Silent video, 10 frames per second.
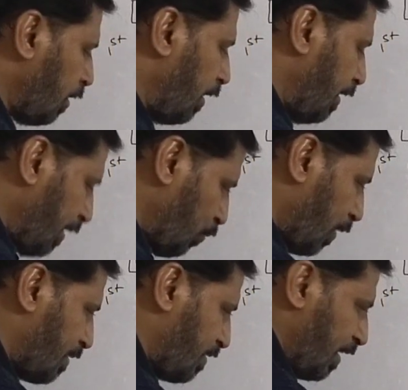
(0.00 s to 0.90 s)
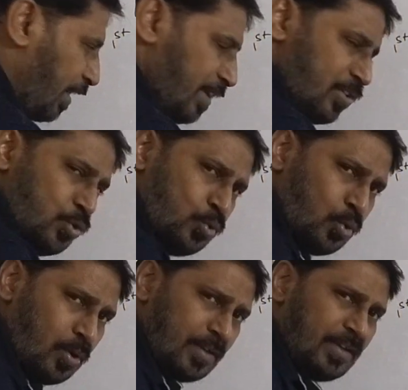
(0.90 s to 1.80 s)
In the worst case,
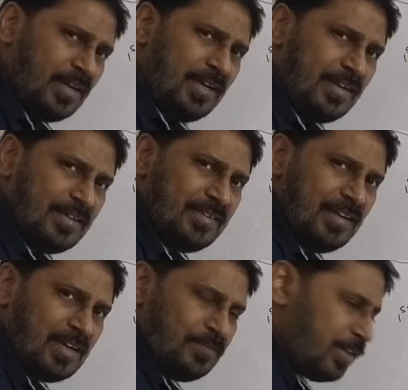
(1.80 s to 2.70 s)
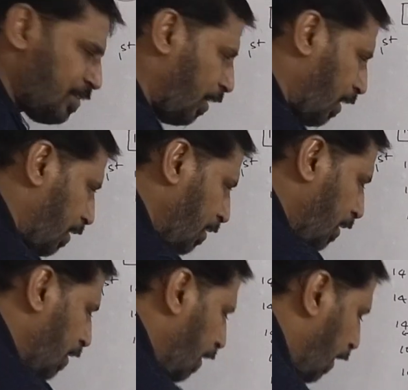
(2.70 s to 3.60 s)
totally it is in reverse order.
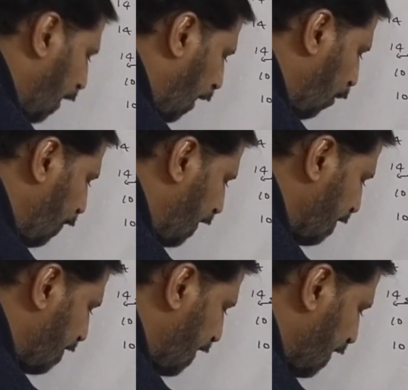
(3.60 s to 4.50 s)
How it is